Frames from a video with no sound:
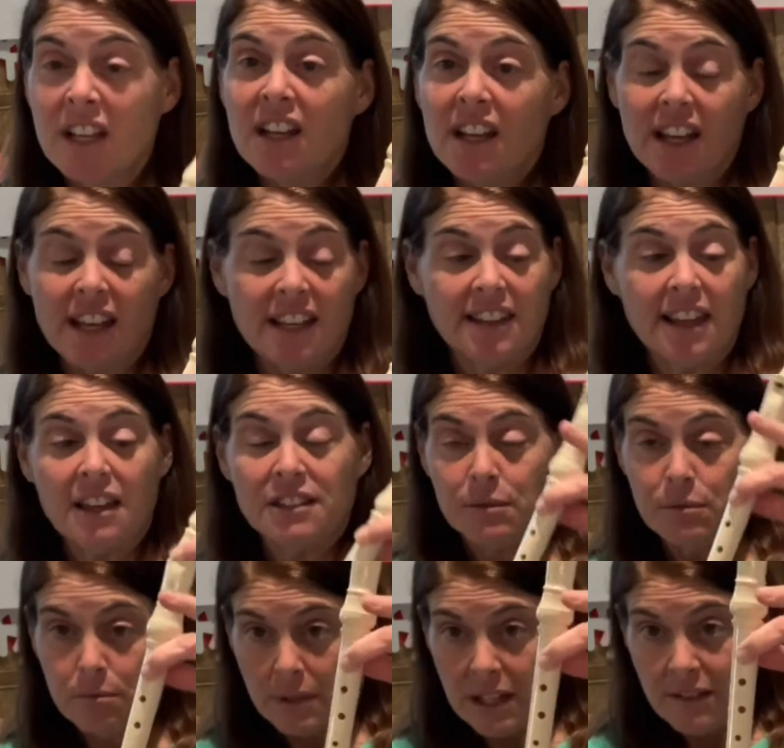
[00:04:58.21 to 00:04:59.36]
and that's
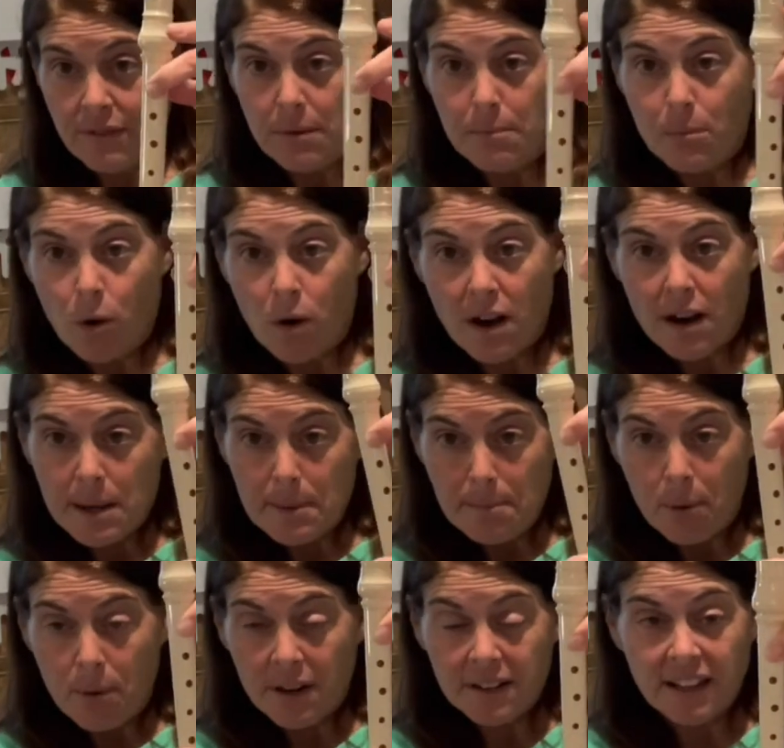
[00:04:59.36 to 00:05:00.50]
even more
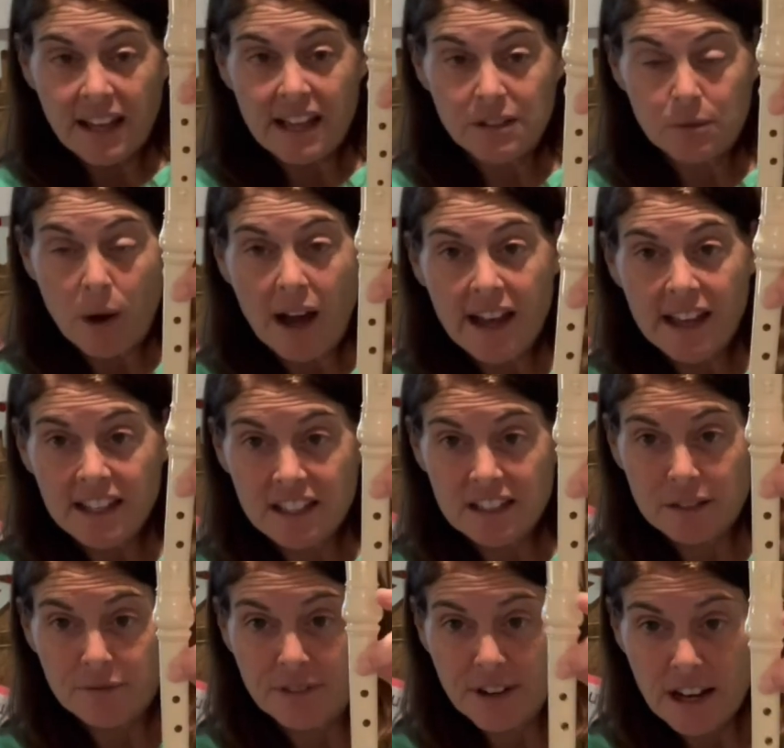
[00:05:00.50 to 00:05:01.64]
important. That's why it's
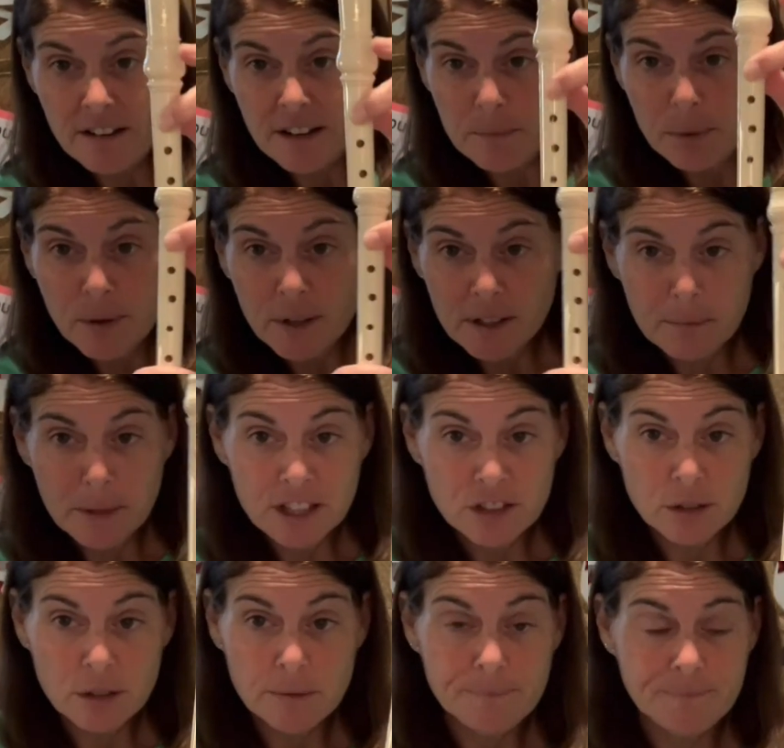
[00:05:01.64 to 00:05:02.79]
very important to make
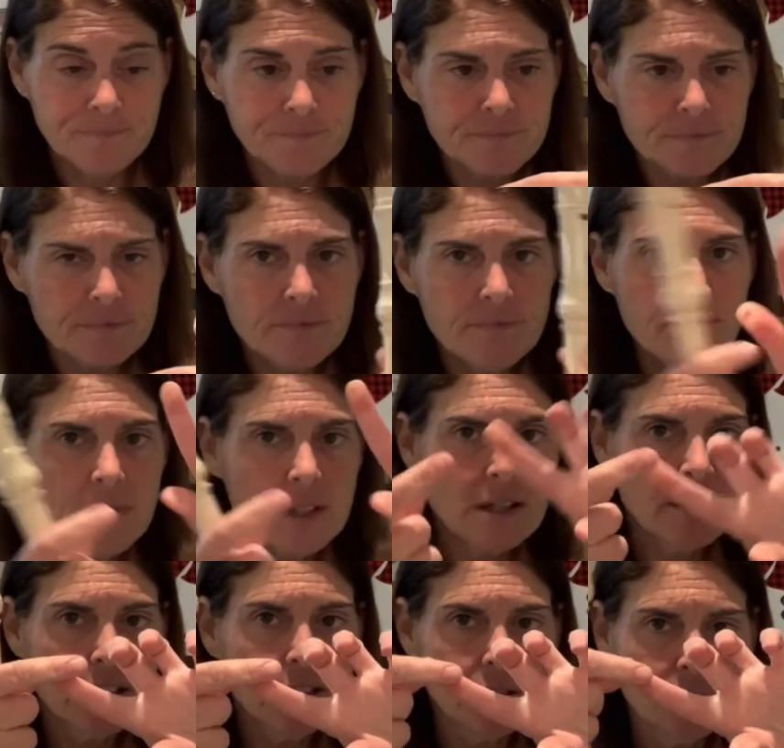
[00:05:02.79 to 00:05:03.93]
sure
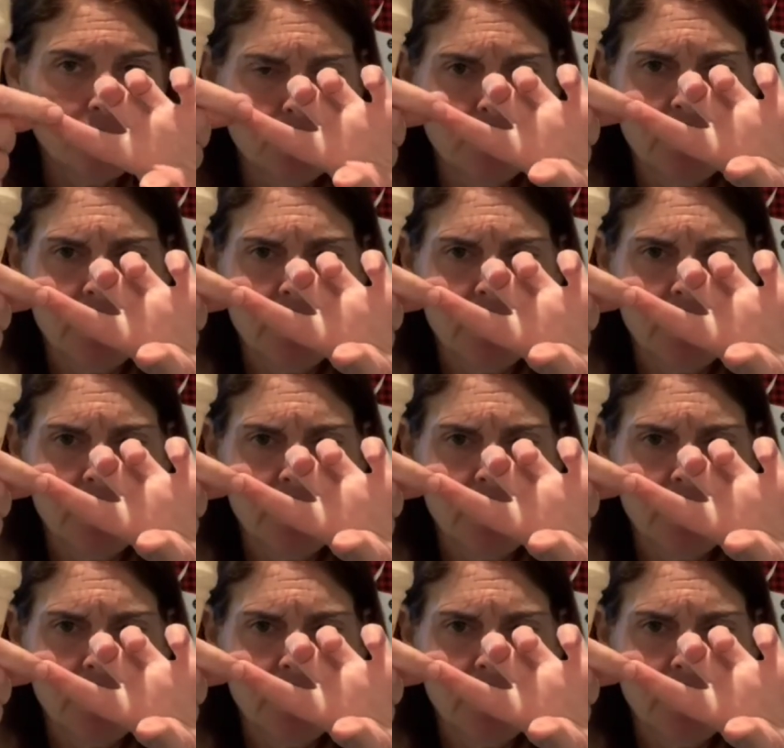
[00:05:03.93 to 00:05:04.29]
that you're using